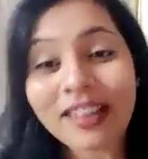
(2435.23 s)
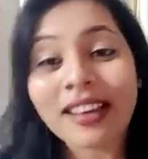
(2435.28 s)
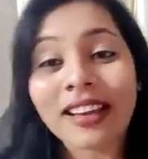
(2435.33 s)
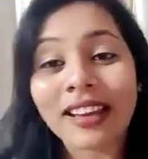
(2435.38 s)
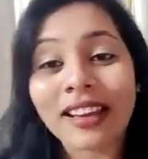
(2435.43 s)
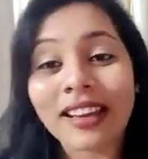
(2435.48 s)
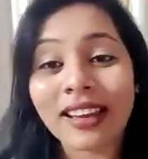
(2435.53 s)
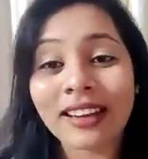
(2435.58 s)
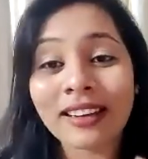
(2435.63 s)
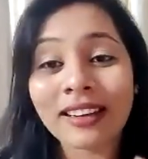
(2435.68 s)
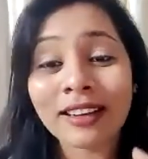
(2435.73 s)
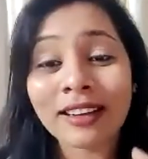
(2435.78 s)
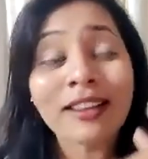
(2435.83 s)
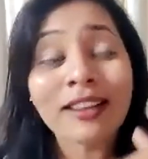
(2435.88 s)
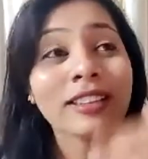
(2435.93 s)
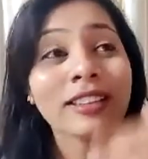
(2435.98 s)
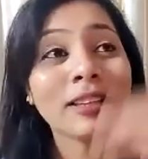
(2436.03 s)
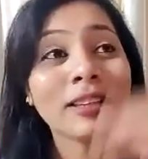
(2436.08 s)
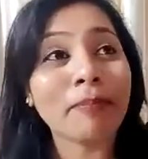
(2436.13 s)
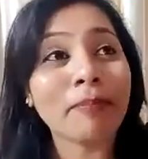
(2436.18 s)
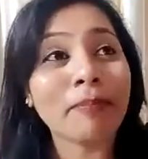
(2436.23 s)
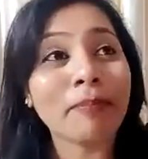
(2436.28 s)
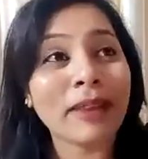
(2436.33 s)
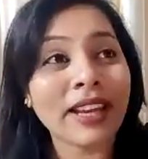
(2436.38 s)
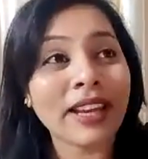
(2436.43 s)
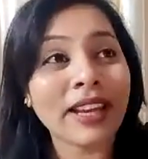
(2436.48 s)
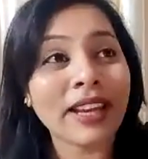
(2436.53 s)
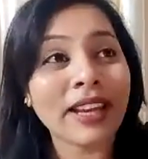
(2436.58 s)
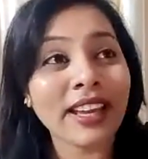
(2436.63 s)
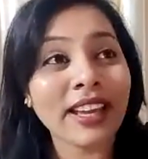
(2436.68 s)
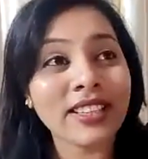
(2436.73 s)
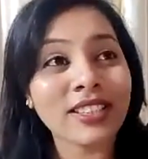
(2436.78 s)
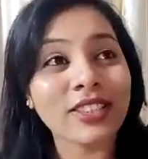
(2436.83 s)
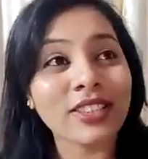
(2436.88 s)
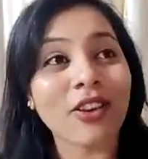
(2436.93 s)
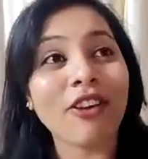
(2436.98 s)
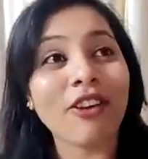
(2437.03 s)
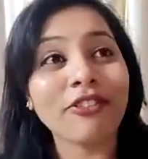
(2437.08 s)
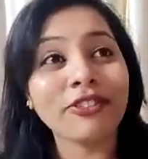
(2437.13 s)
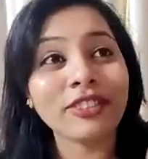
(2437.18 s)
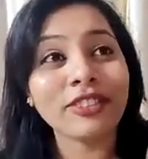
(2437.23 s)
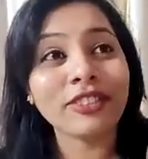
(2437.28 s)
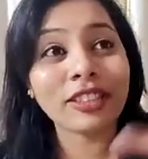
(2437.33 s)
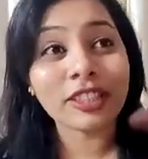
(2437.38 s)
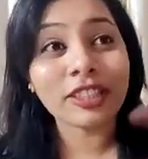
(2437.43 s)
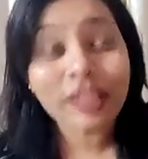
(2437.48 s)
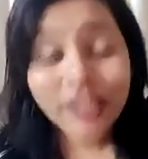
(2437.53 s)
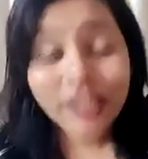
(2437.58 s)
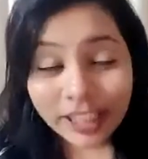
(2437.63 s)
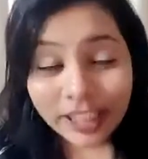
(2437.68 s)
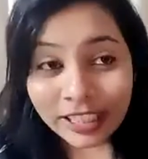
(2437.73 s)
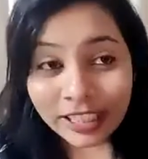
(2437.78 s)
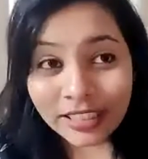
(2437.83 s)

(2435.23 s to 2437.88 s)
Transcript: In the place of 30s,